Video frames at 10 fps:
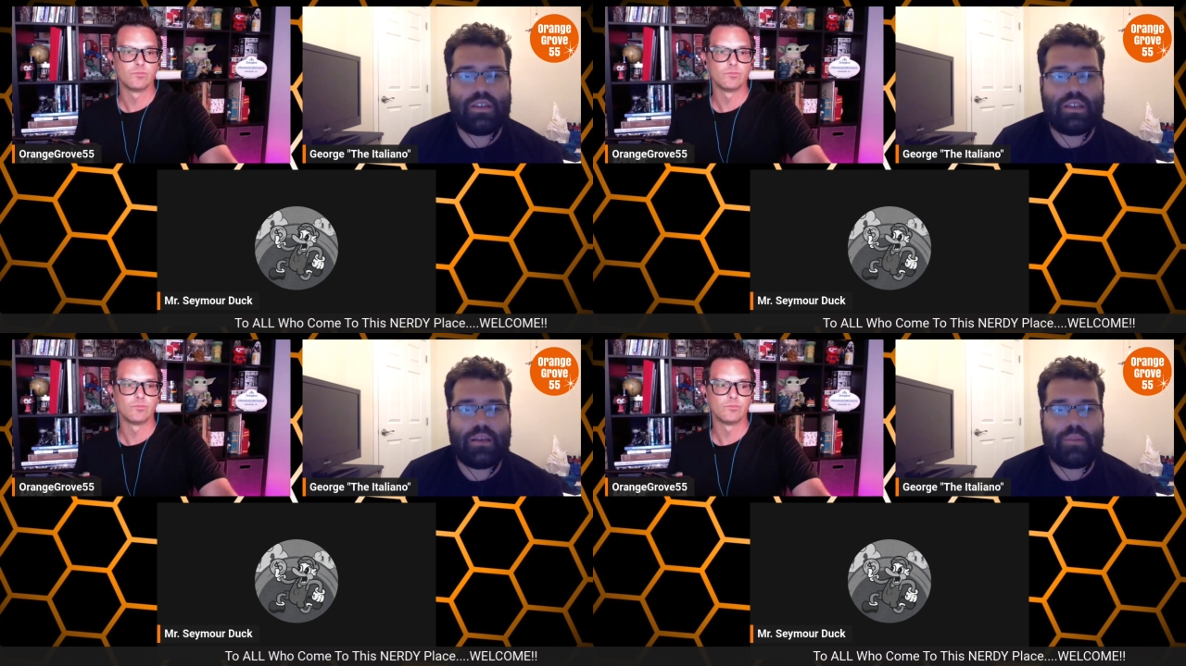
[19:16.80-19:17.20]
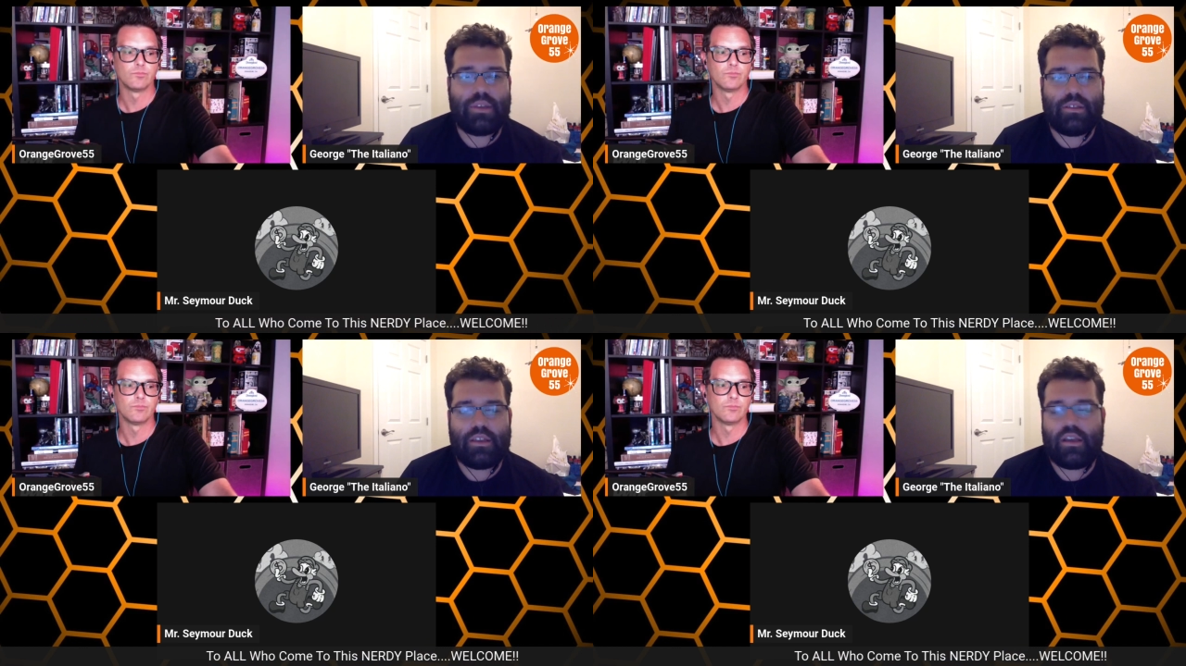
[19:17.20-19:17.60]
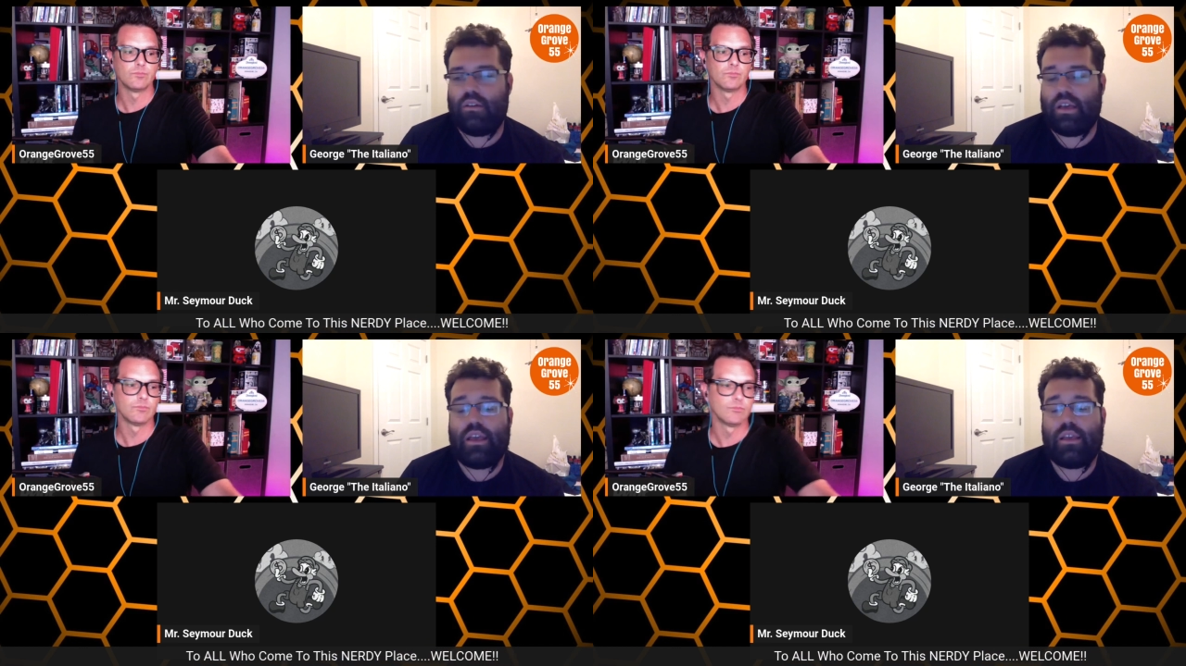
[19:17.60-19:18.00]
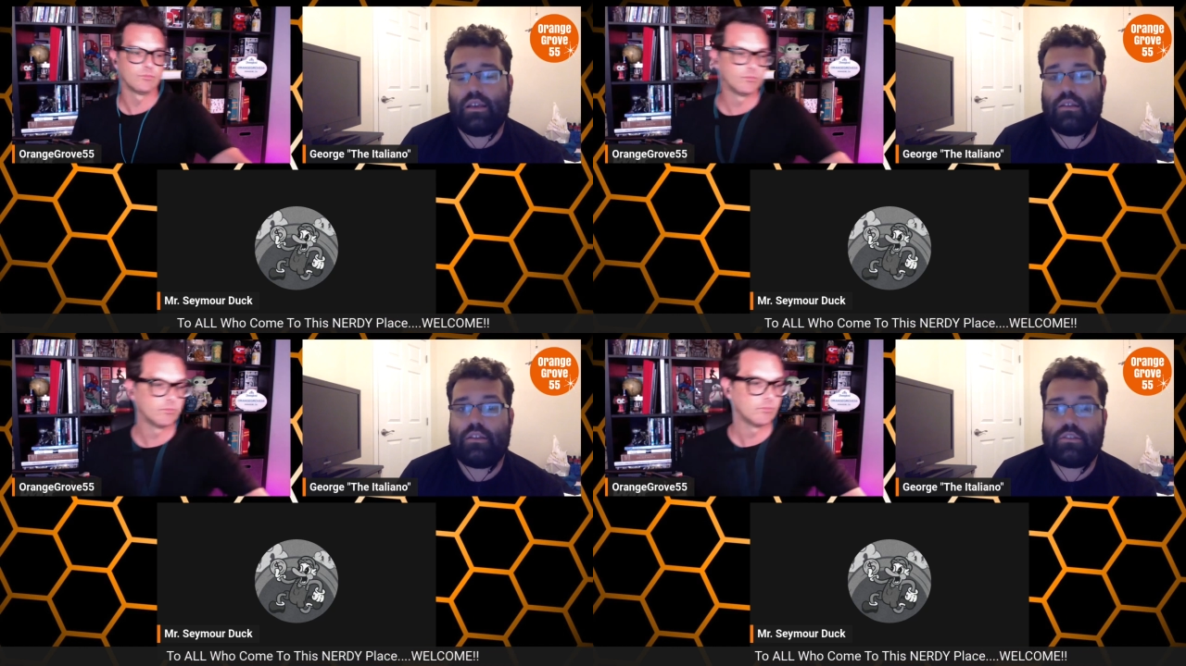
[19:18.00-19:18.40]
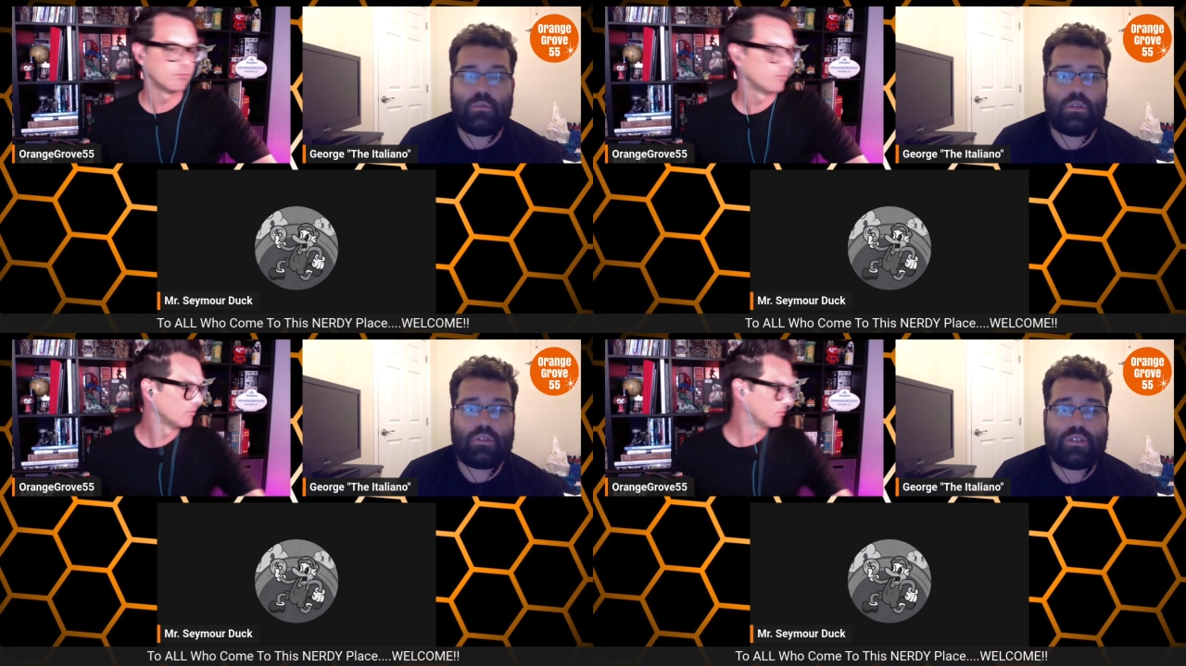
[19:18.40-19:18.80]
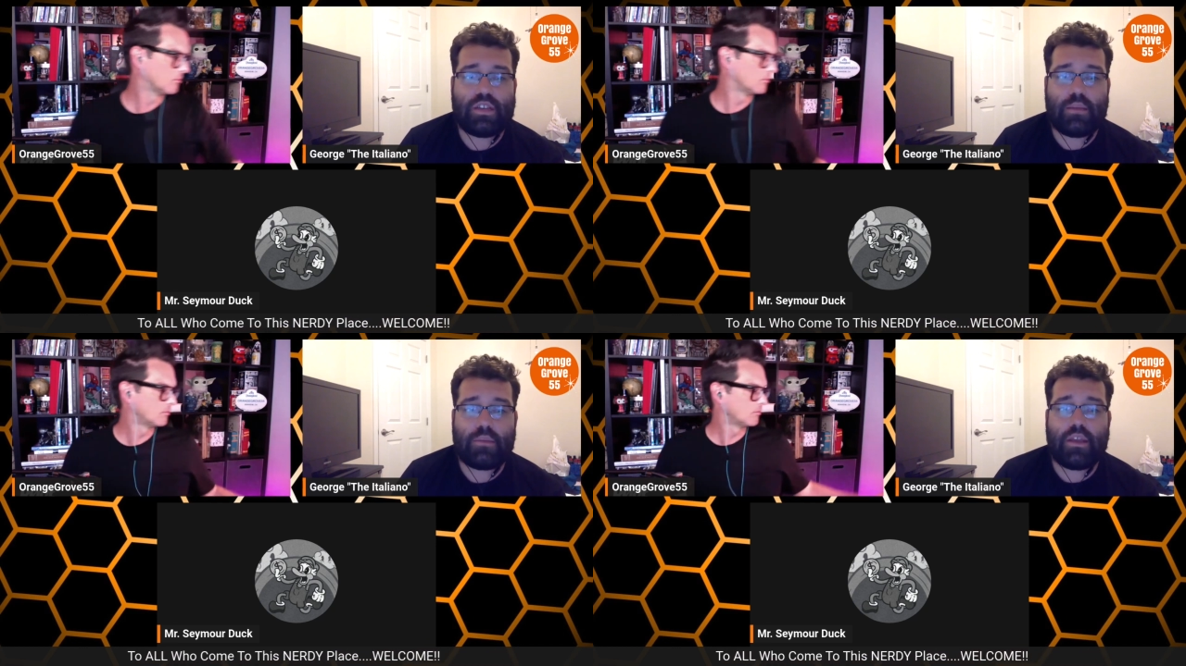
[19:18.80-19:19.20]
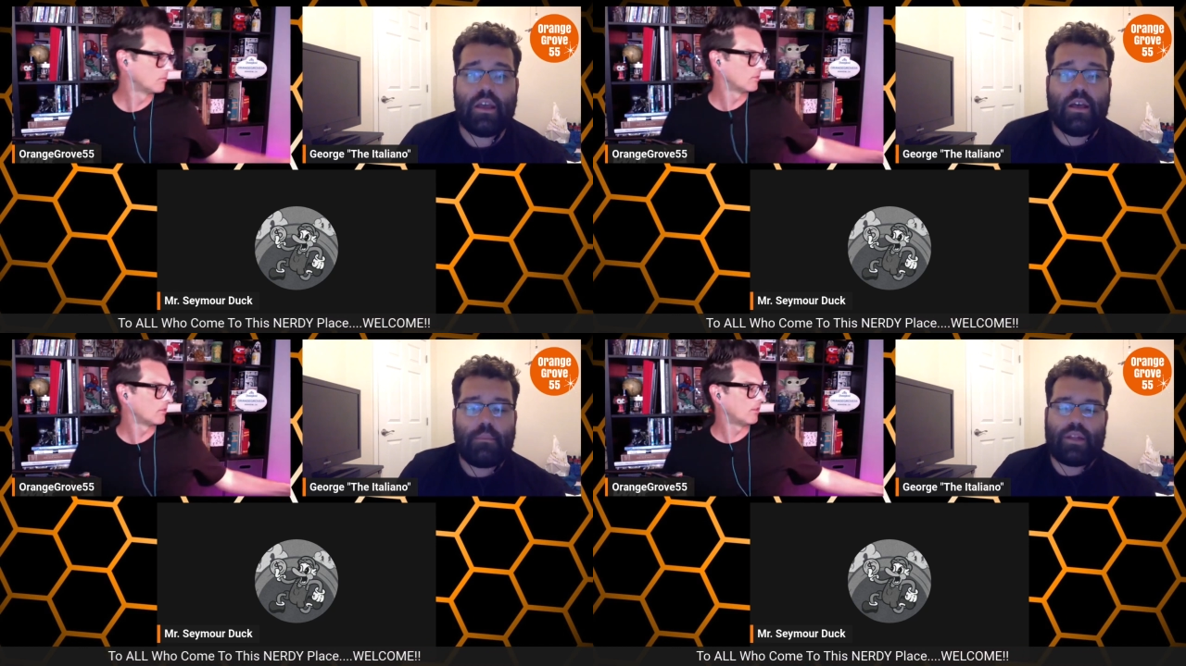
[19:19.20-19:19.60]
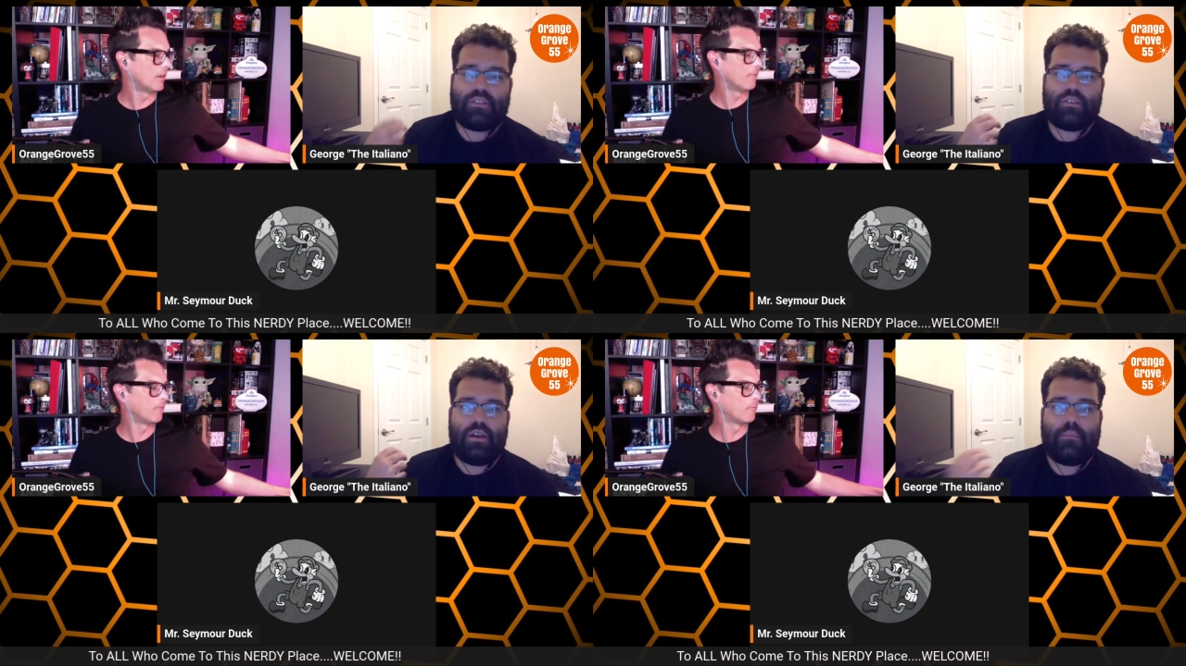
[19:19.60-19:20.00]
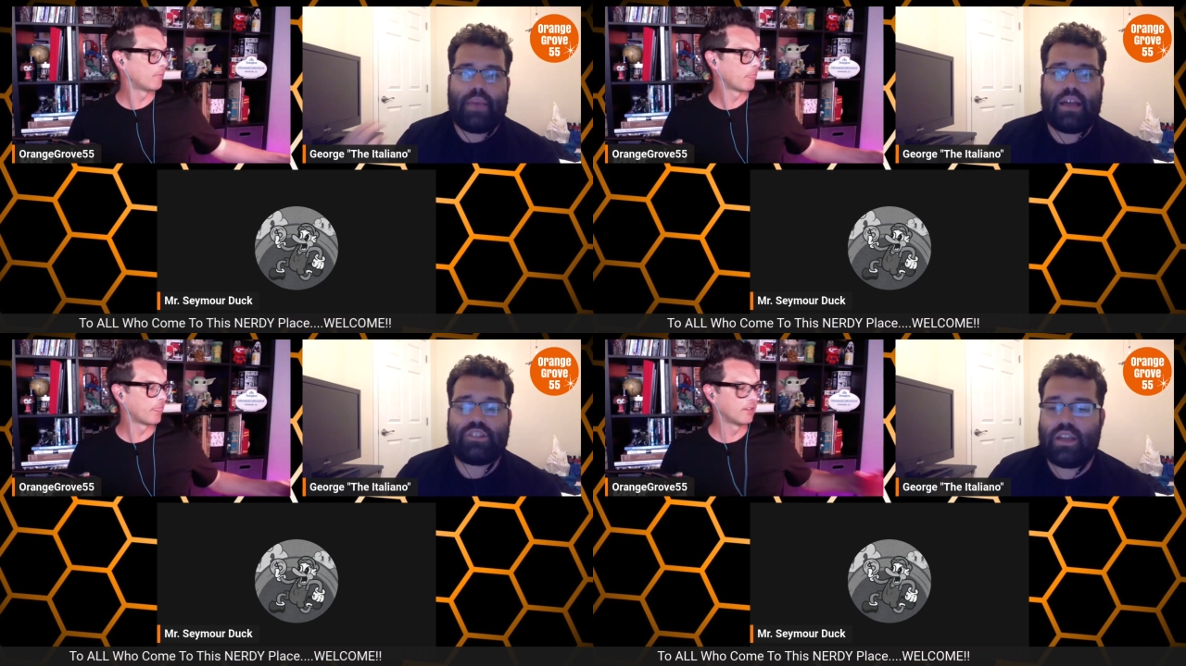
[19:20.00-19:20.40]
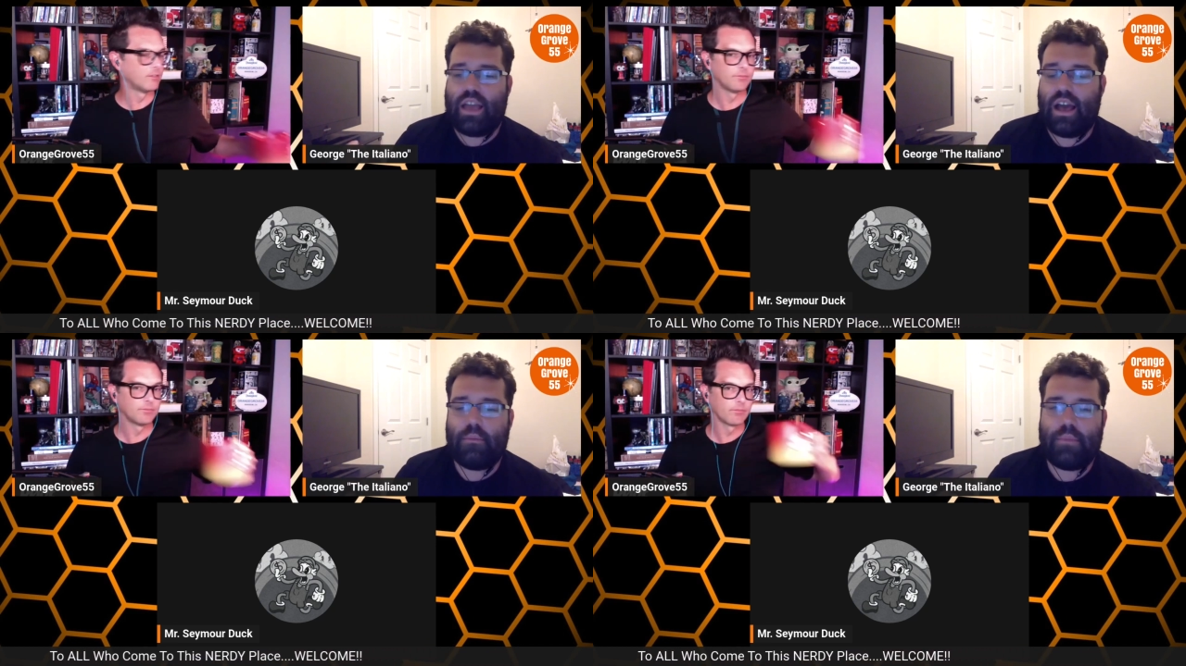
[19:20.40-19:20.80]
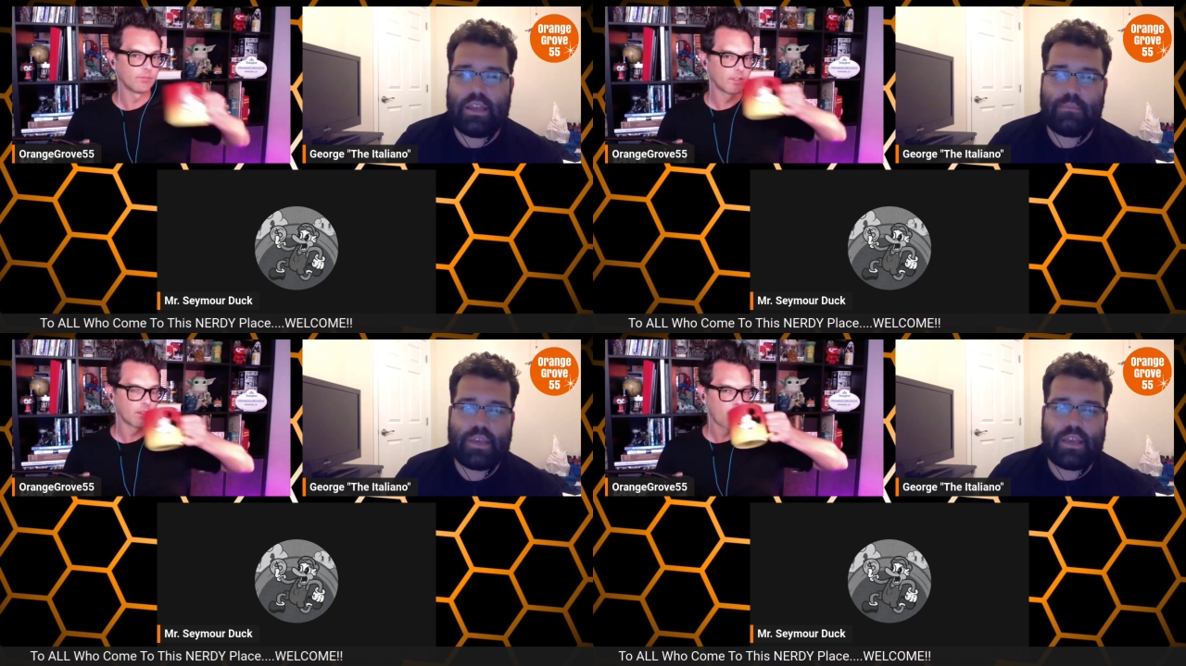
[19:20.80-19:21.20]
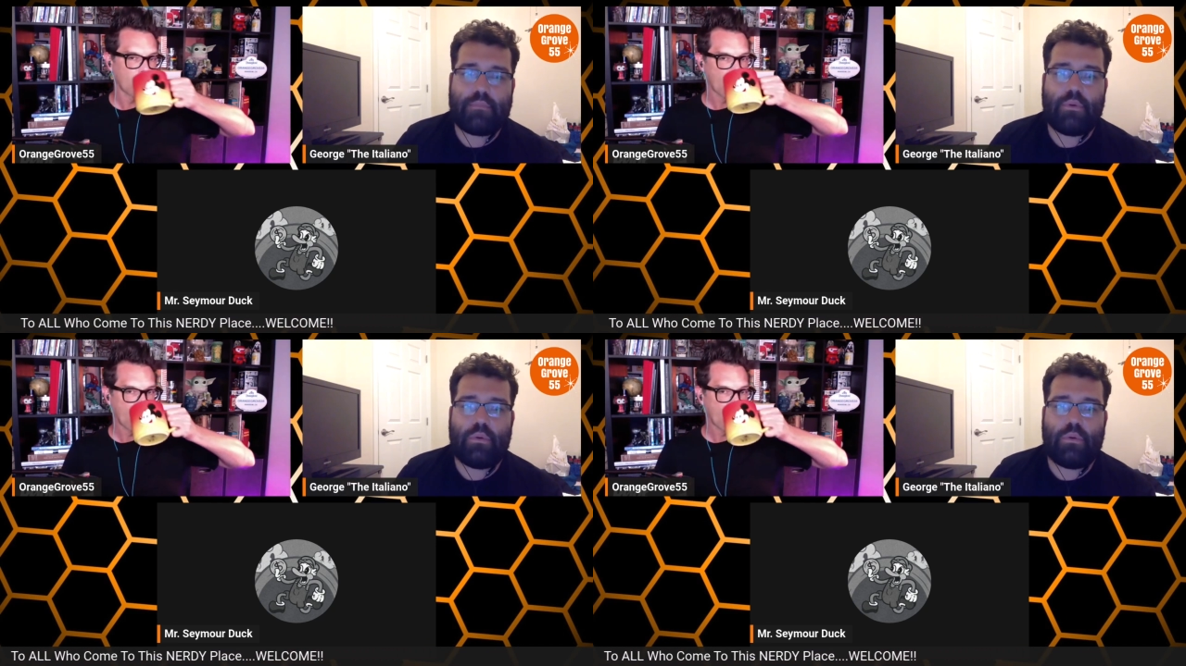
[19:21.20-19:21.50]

Speaker 1: company you think okay it's the walt disney company but right. to imagine how many people